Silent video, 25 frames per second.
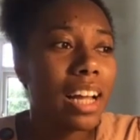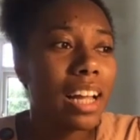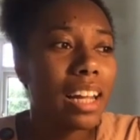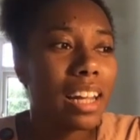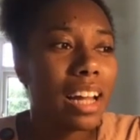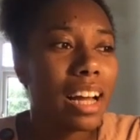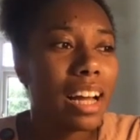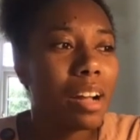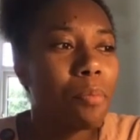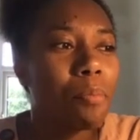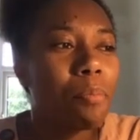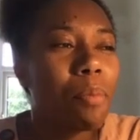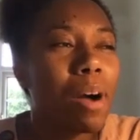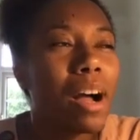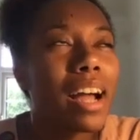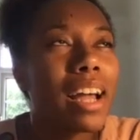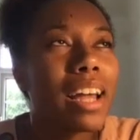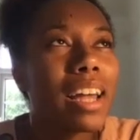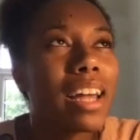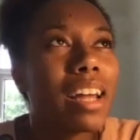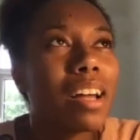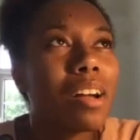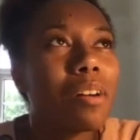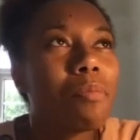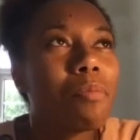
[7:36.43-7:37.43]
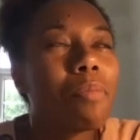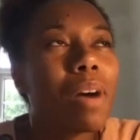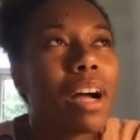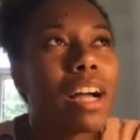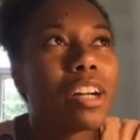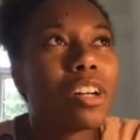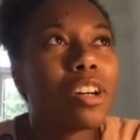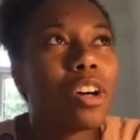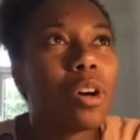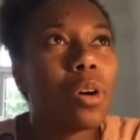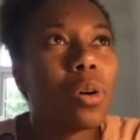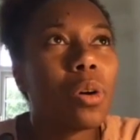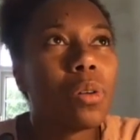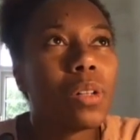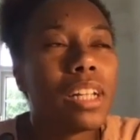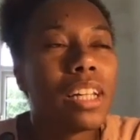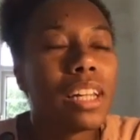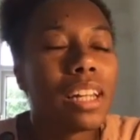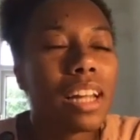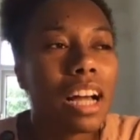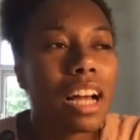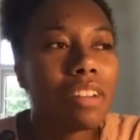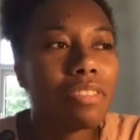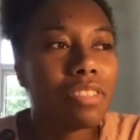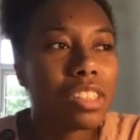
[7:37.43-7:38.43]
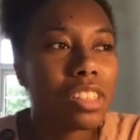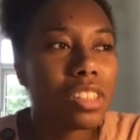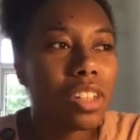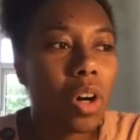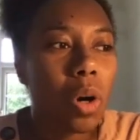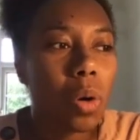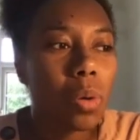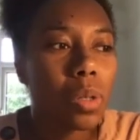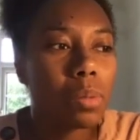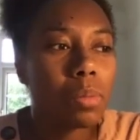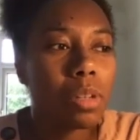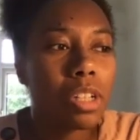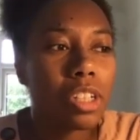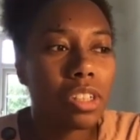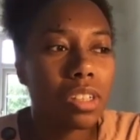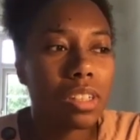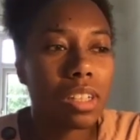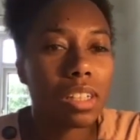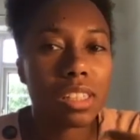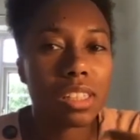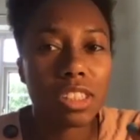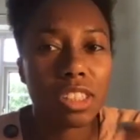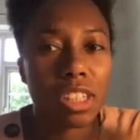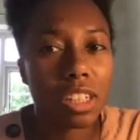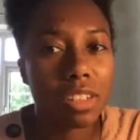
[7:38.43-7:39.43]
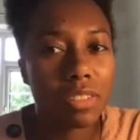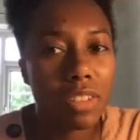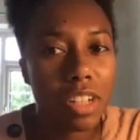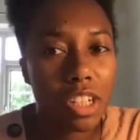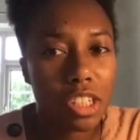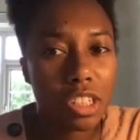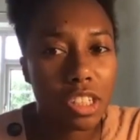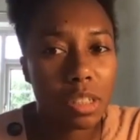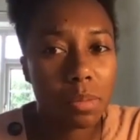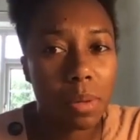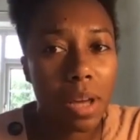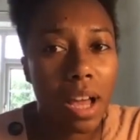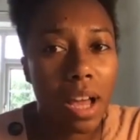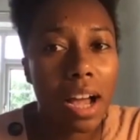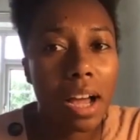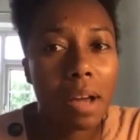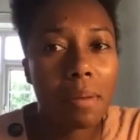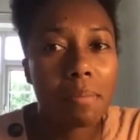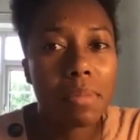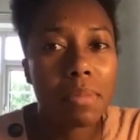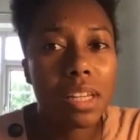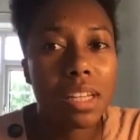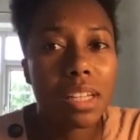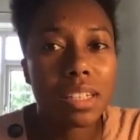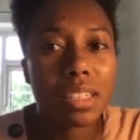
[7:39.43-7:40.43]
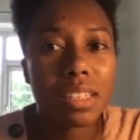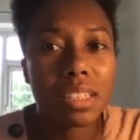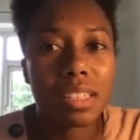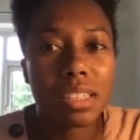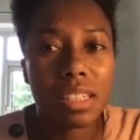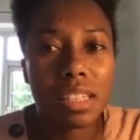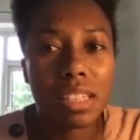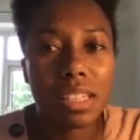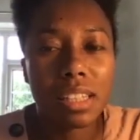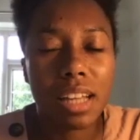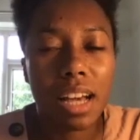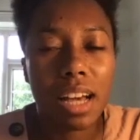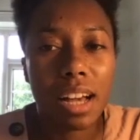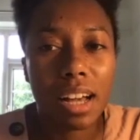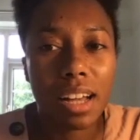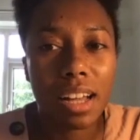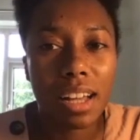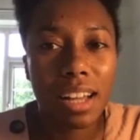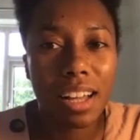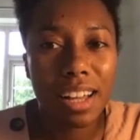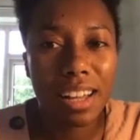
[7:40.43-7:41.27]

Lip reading: like my goal in life is to always make sure that the generations behind me can see that